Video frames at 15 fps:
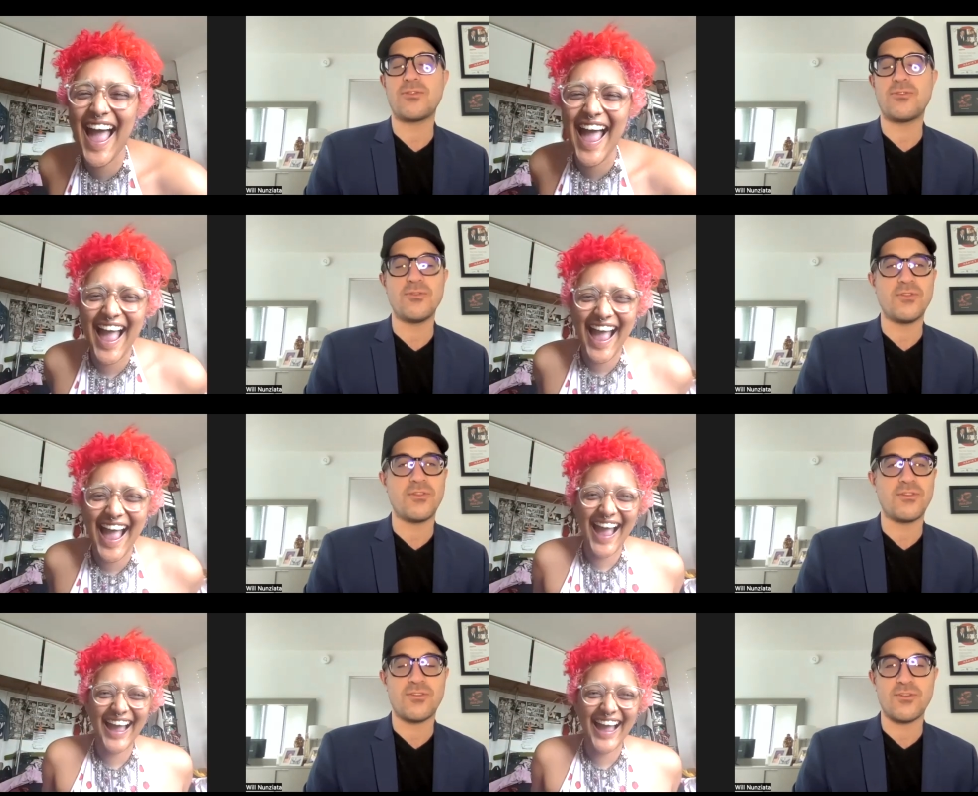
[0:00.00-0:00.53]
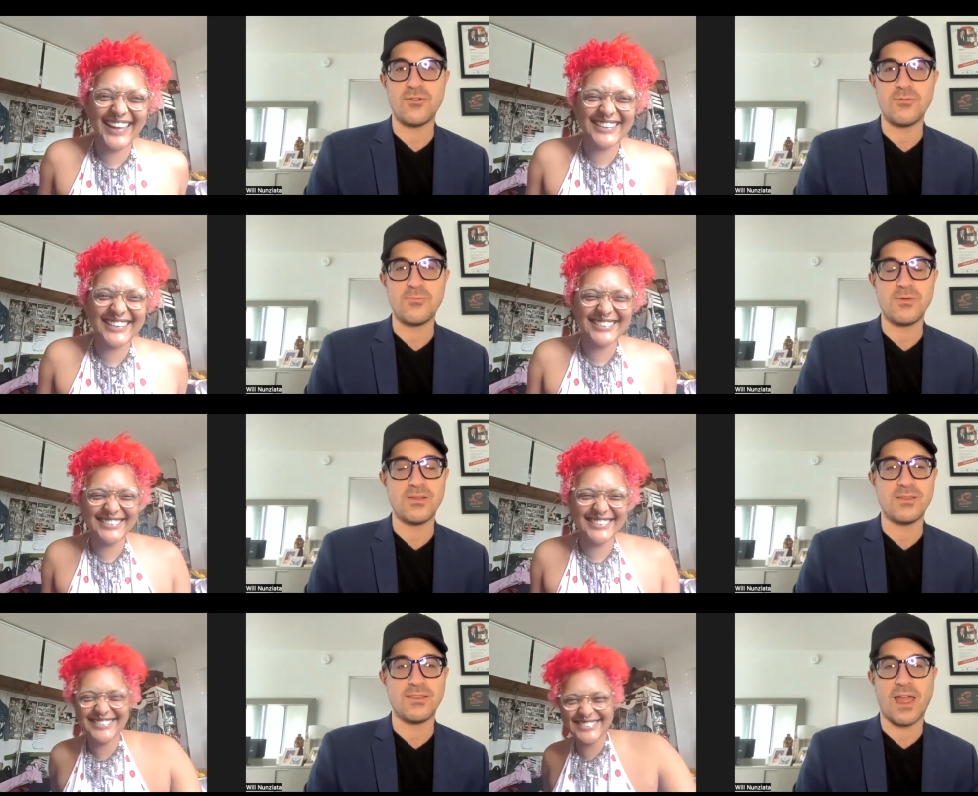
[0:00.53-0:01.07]
Speaker 1: through the
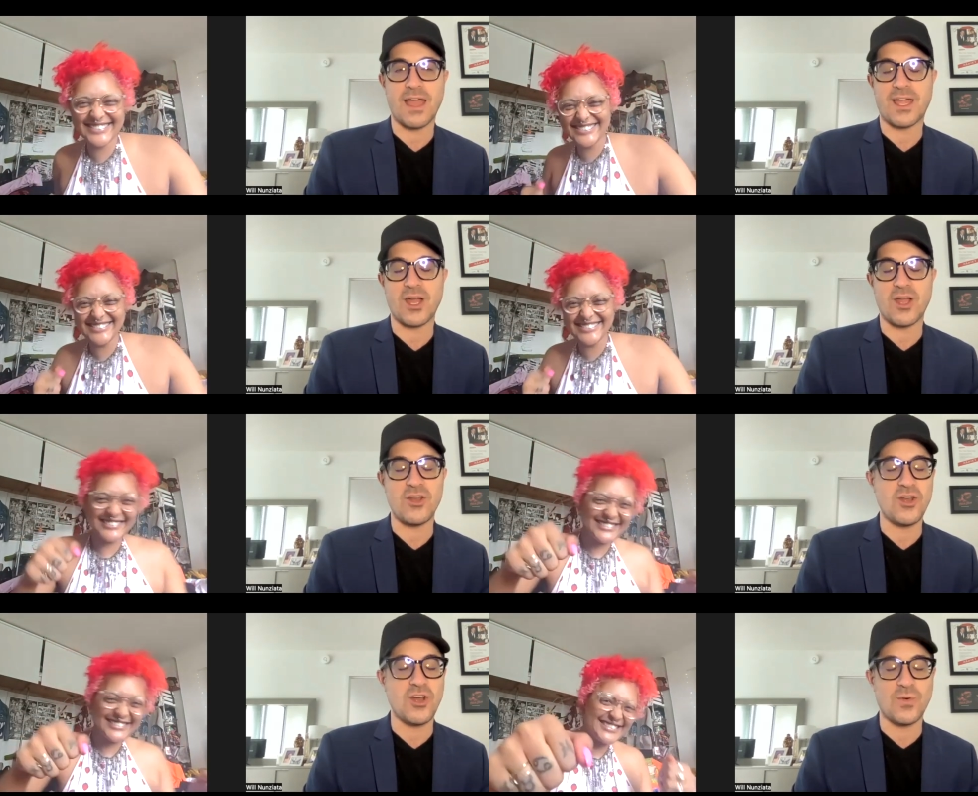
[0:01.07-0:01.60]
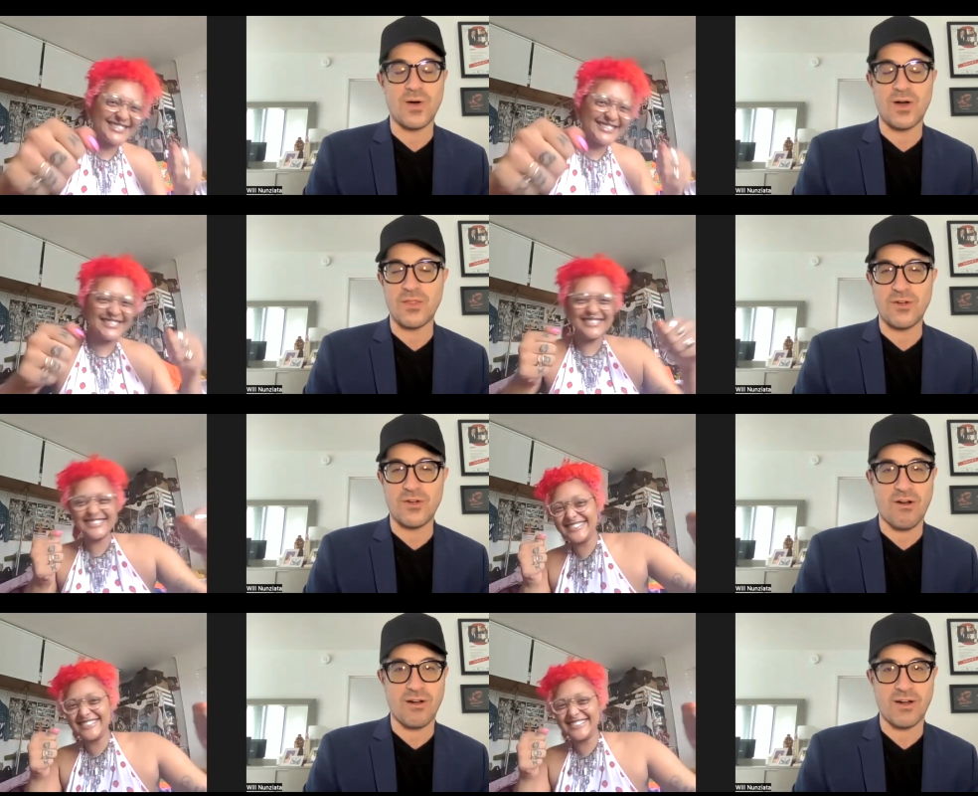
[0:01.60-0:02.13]
Zoom like no
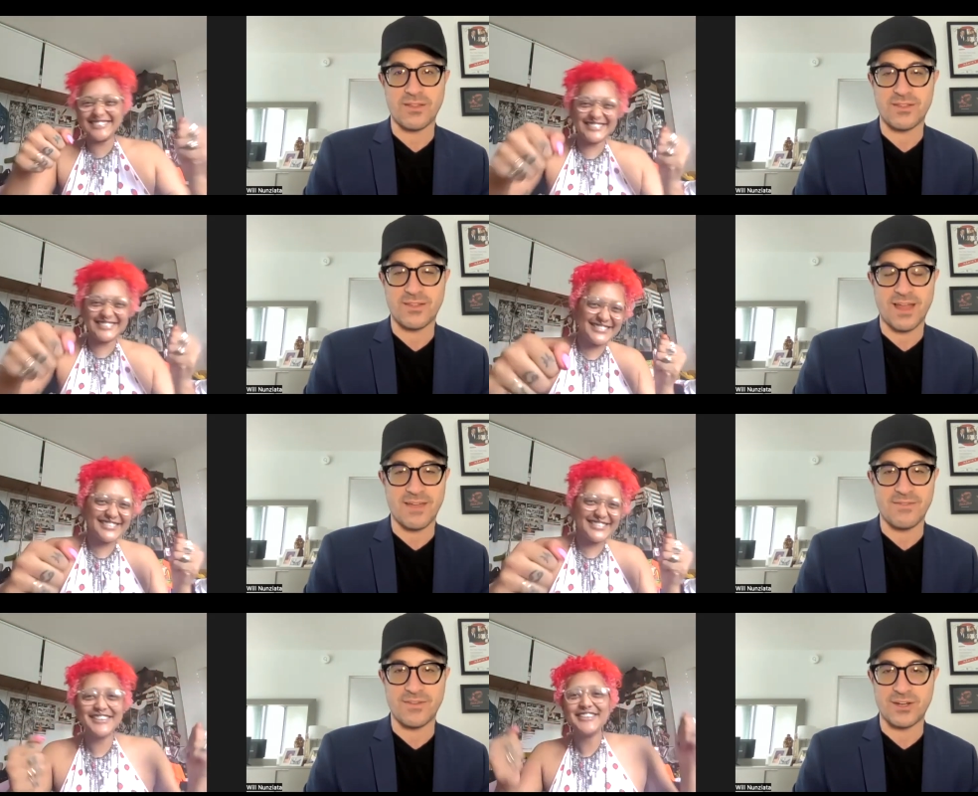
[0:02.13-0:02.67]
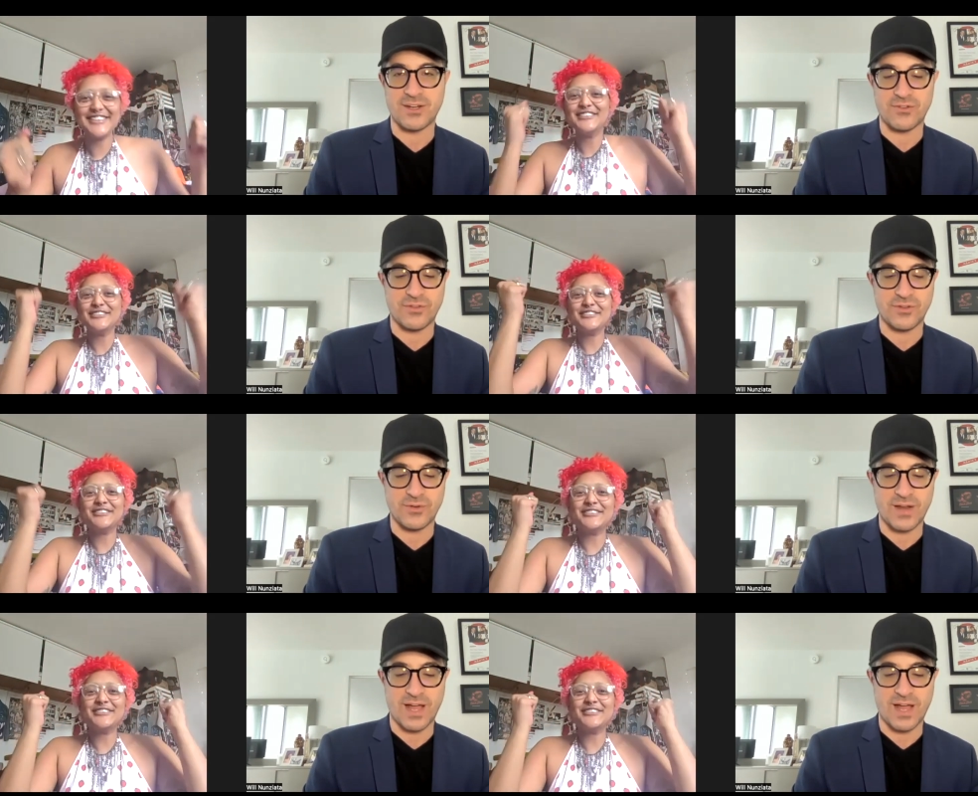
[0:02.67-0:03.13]
other artist I've interviewed.